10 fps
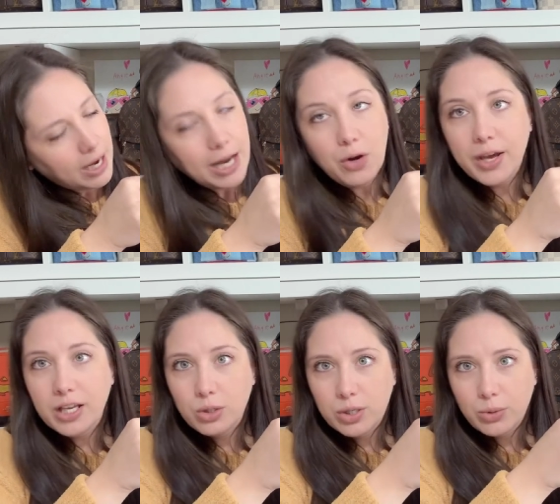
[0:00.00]
I know I
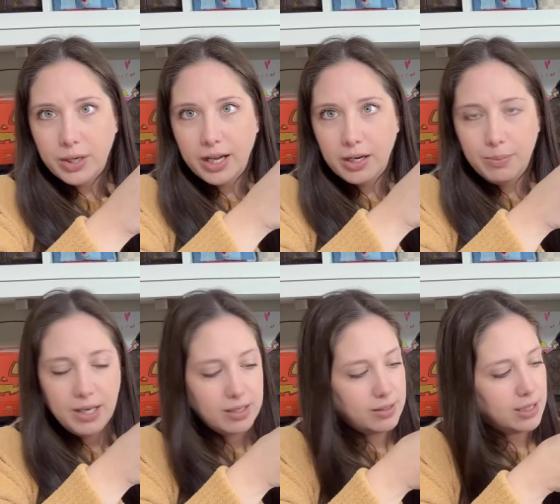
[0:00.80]
could do this one handed
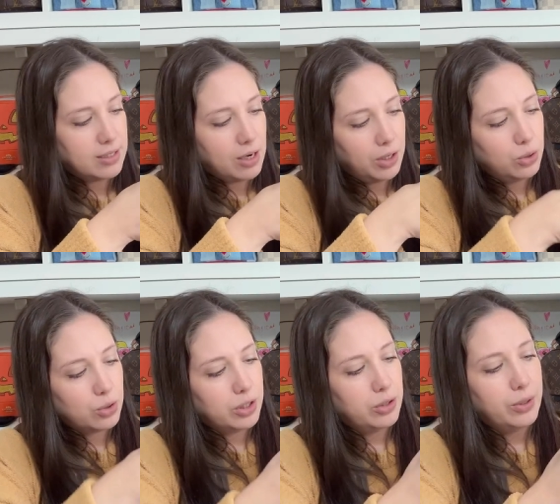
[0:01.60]
because that's how I
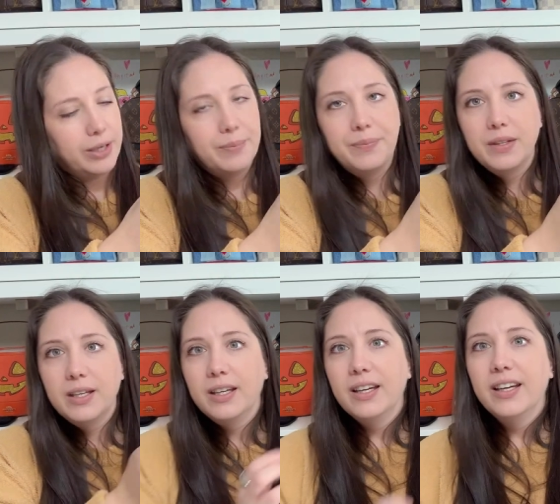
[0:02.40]
usually do it.
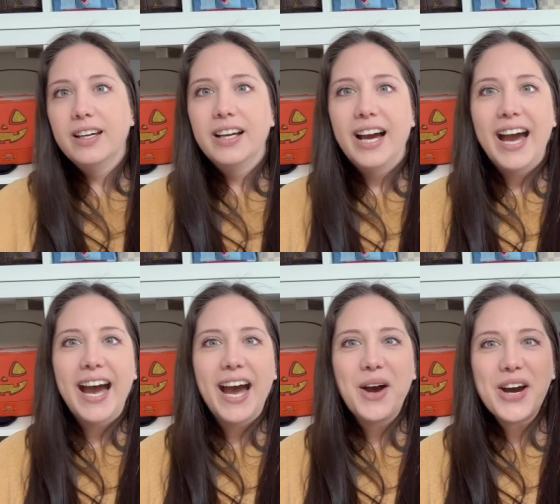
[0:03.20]

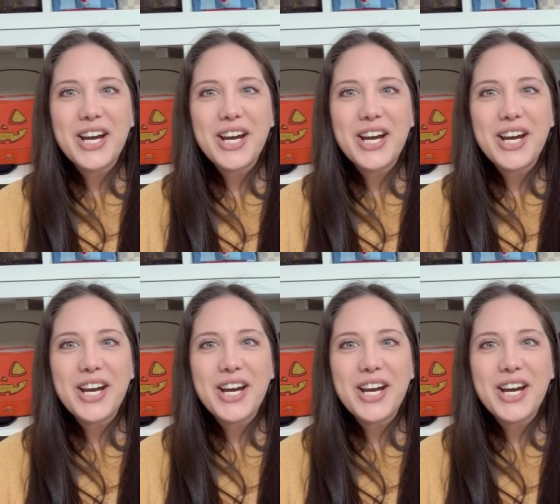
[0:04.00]
How